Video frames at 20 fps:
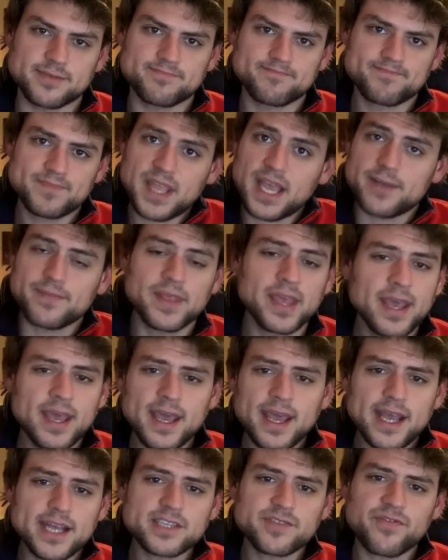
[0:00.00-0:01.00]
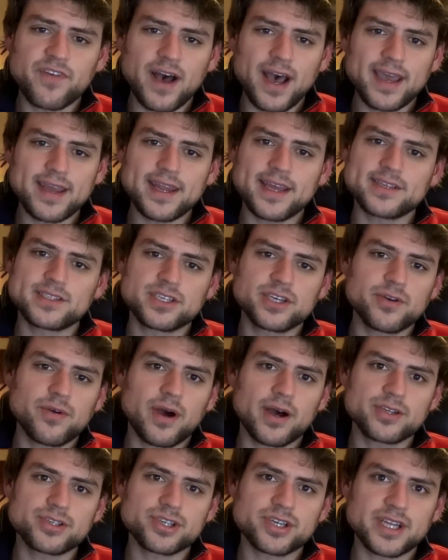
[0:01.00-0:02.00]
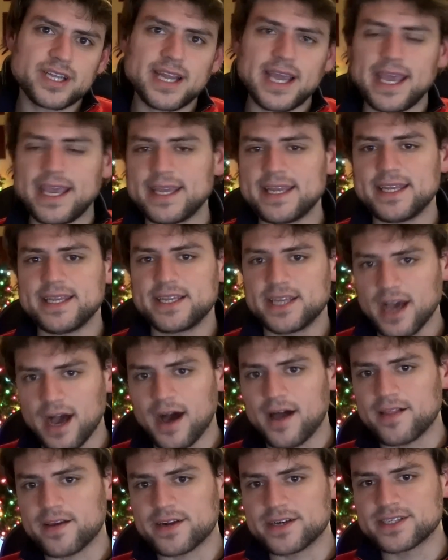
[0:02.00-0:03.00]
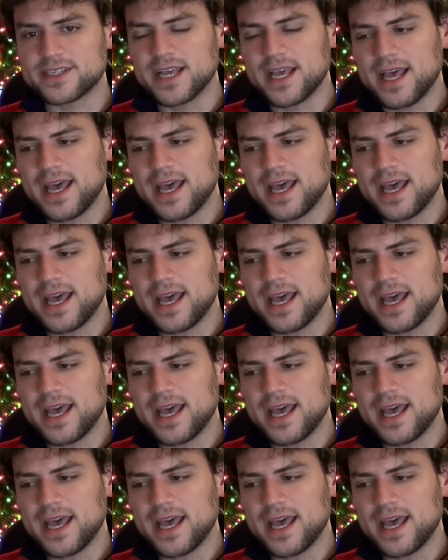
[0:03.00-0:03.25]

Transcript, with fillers: Yeah, it's fine at $280.